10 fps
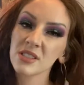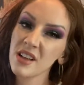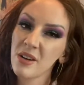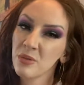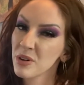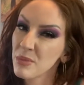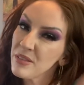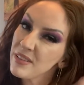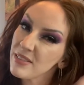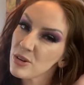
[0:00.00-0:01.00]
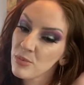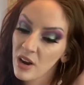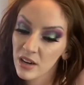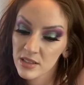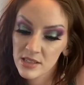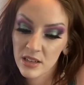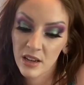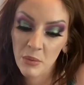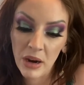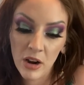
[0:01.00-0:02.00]
not one of my favorite products that I
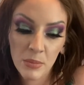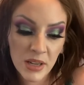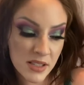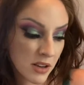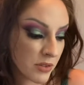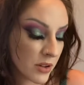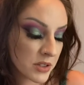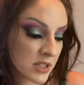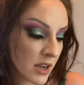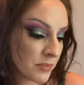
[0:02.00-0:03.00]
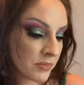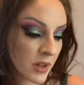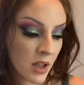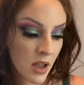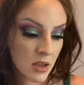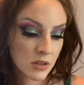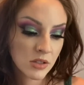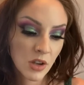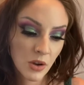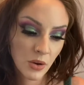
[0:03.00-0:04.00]
wear on myself all the time.
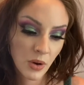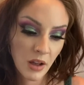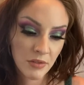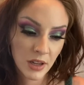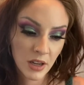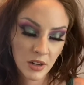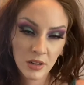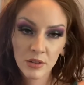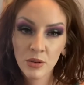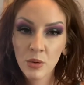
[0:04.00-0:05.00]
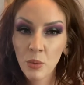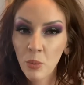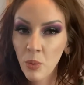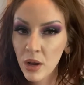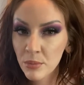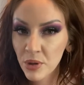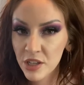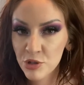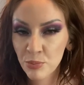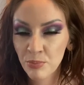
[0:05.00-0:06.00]
So I figured one
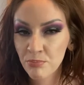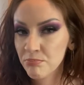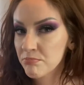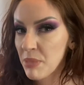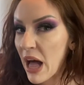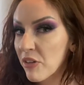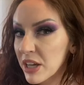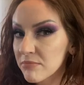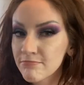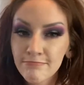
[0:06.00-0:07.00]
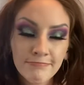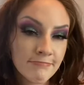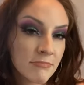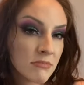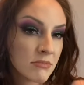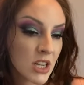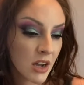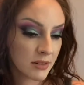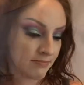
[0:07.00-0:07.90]
blush palette, done.